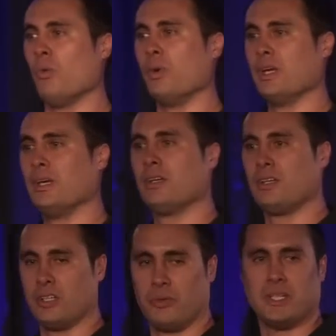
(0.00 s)
where
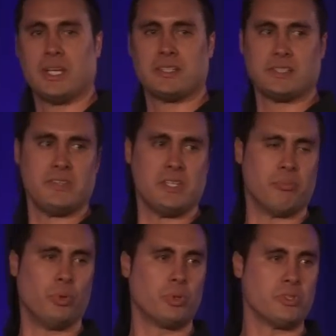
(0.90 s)
we can understand the
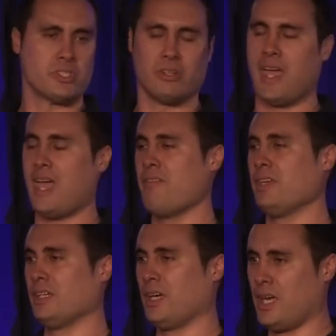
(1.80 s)
importance of
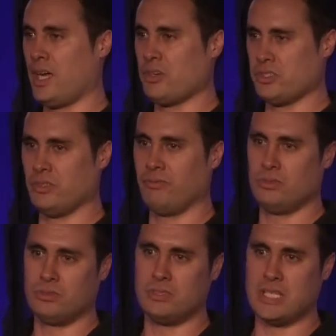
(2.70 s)
having a hosted
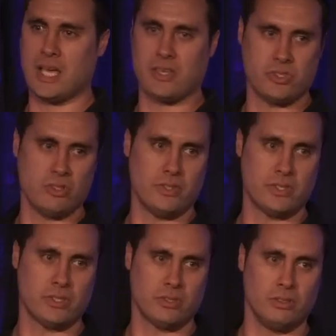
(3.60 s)
DR
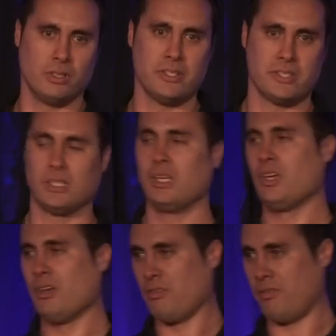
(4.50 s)
service utilising
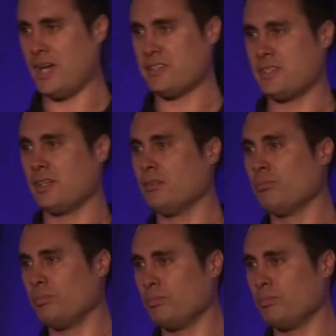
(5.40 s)
faster